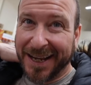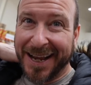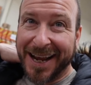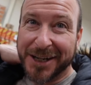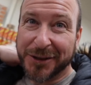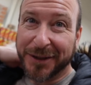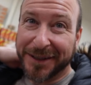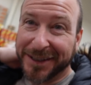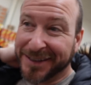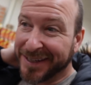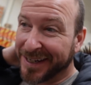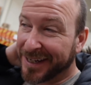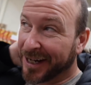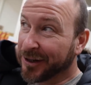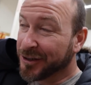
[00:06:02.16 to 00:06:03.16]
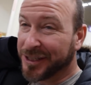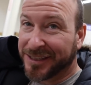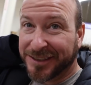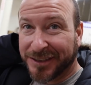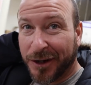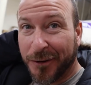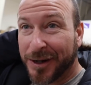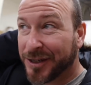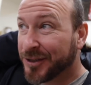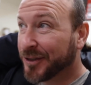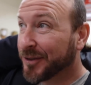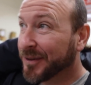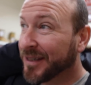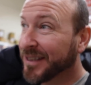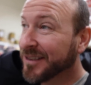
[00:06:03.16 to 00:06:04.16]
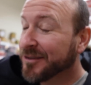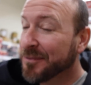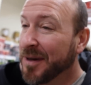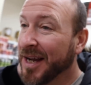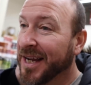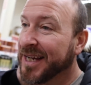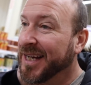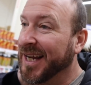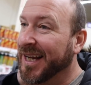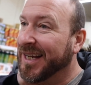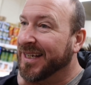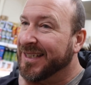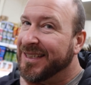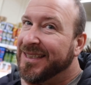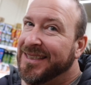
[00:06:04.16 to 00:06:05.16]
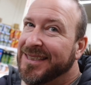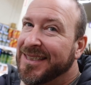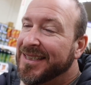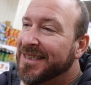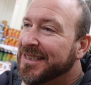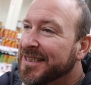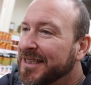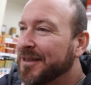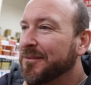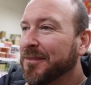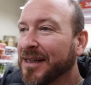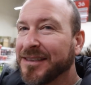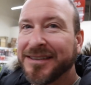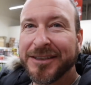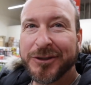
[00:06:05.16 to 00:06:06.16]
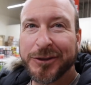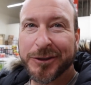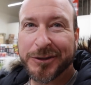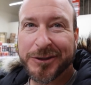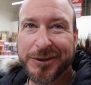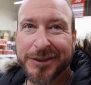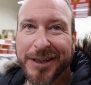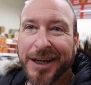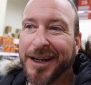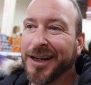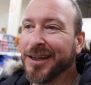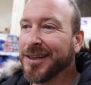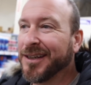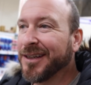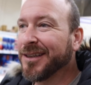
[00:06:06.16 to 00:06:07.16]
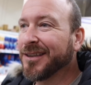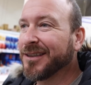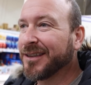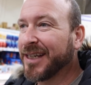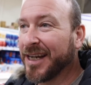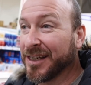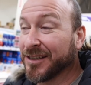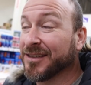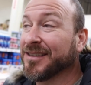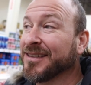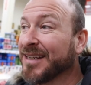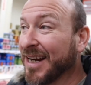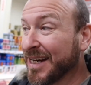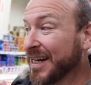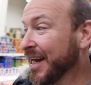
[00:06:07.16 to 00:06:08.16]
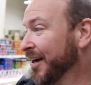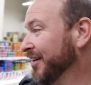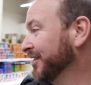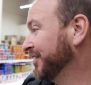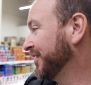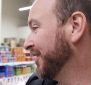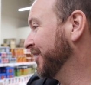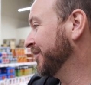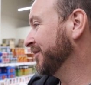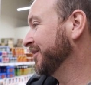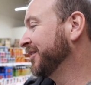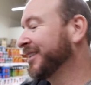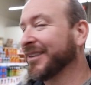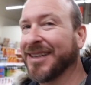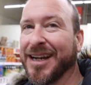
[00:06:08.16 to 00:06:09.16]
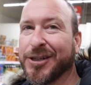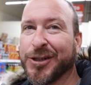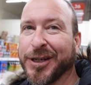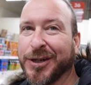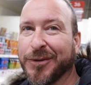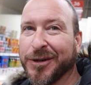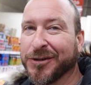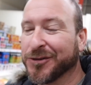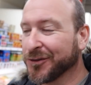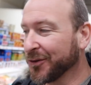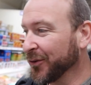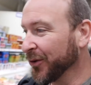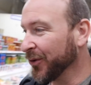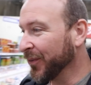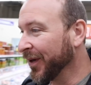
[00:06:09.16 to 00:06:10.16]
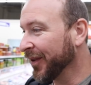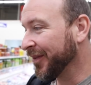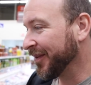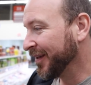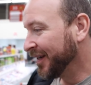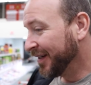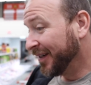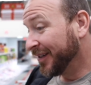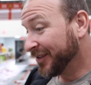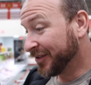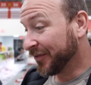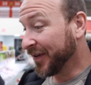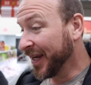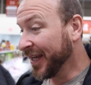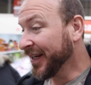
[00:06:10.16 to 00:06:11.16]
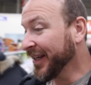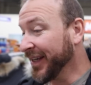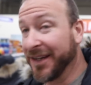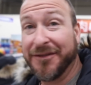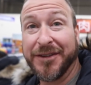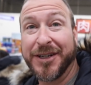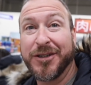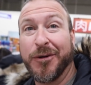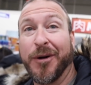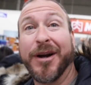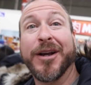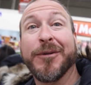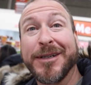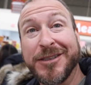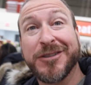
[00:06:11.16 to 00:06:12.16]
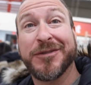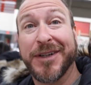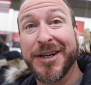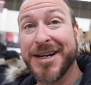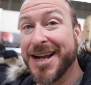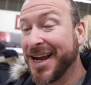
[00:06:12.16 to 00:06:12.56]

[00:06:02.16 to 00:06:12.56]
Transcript: Actually, the daycare she's going to is my uh, my sister's uh, kids' daycare. So she's actually going to school with Savannah and Victoria, which is very